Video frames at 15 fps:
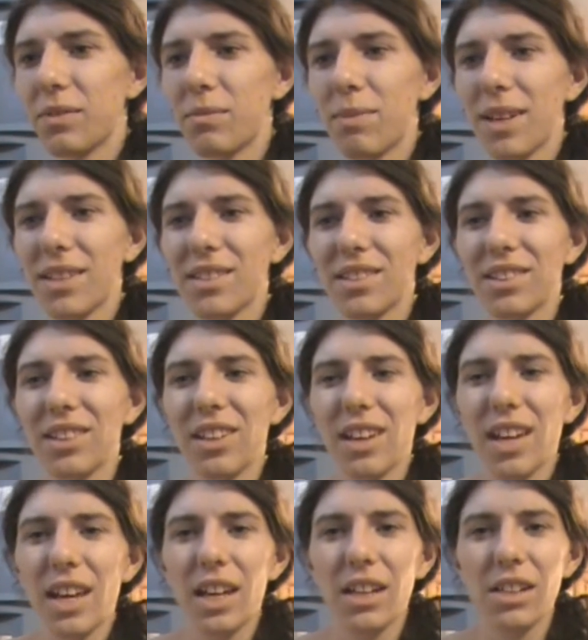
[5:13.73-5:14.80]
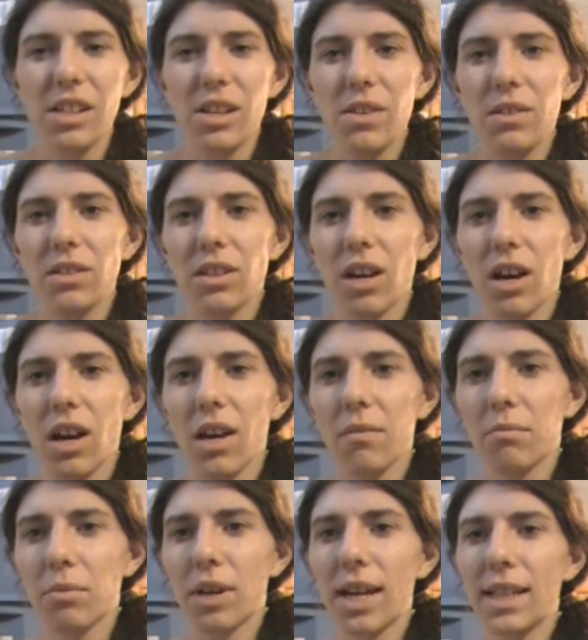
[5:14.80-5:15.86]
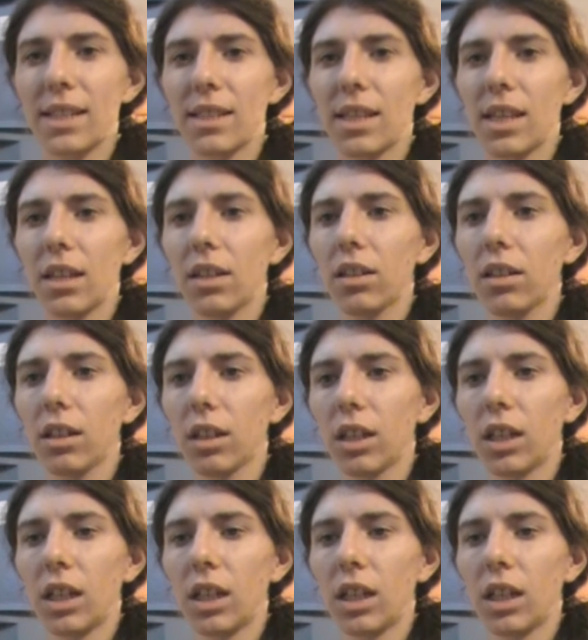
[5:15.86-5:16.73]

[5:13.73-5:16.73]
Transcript: It's basically the Utah Pride Center.